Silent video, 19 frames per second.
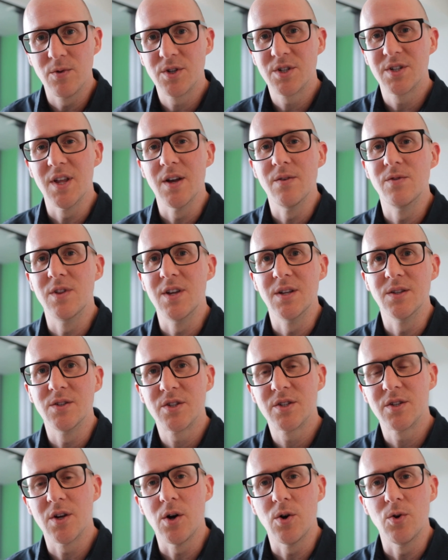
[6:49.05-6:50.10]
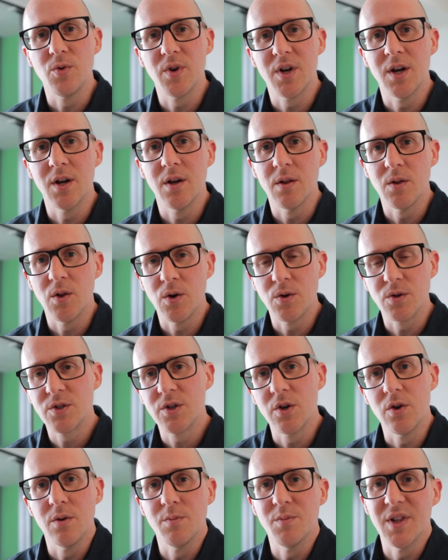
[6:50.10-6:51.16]
which they've then sold a
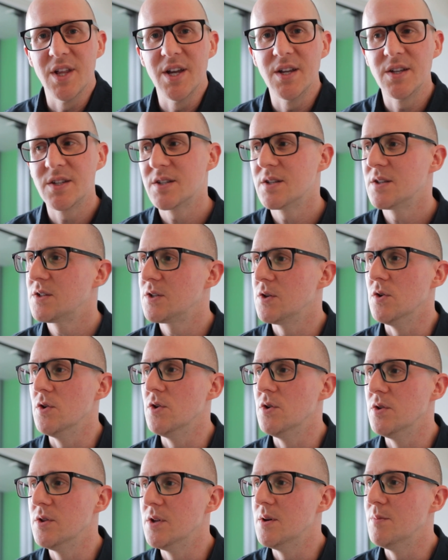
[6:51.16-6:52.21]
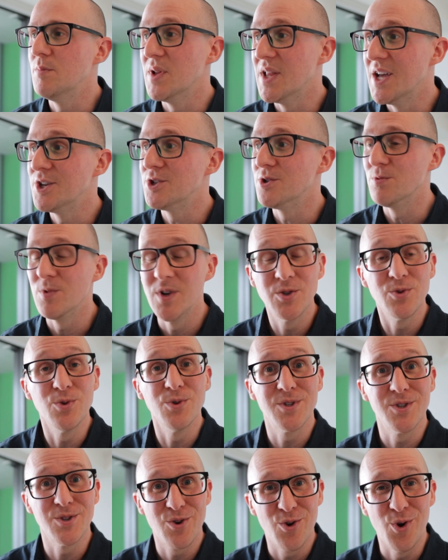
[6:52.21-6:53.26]
long-term lease to the Malaysian
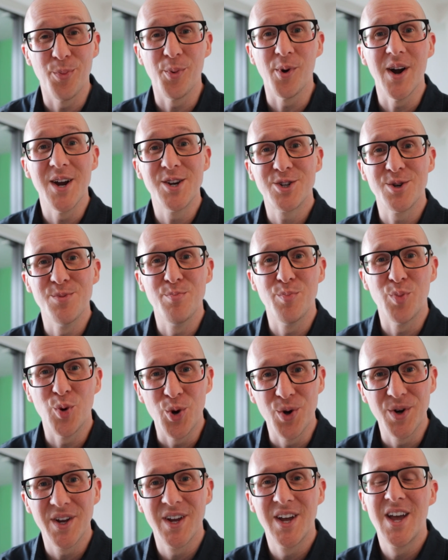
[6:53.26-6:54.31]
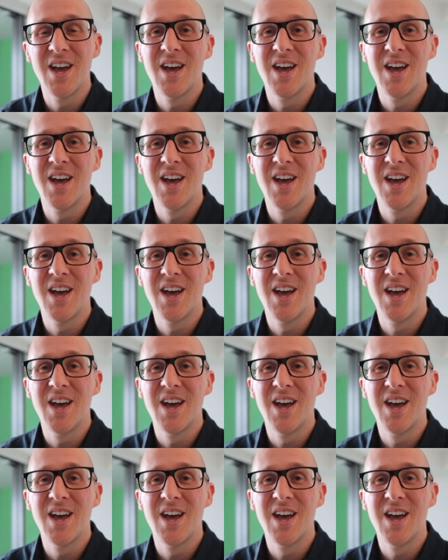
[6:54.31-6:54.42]
Resources Corporation Board